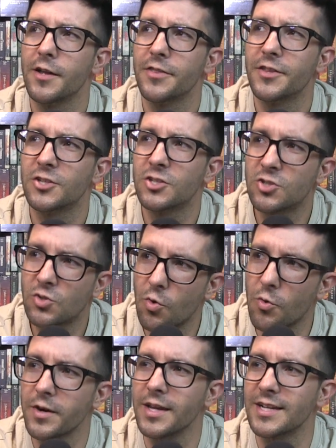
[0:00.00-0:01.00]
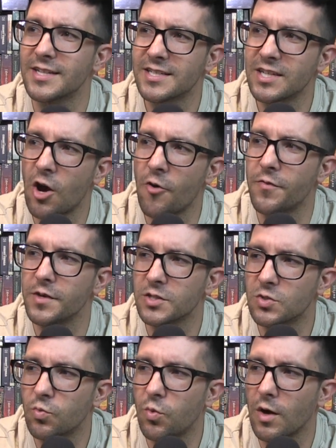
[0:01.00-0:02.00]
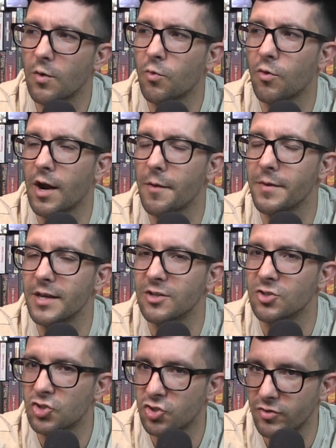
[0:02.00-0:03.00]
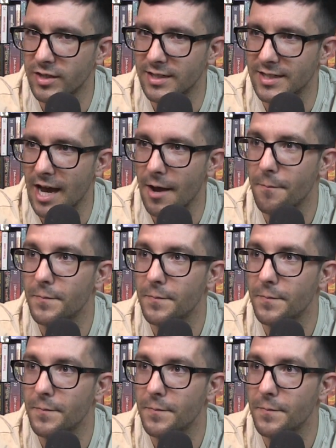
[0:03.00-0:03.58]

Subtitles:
the story itself is one where I'm intrigued at.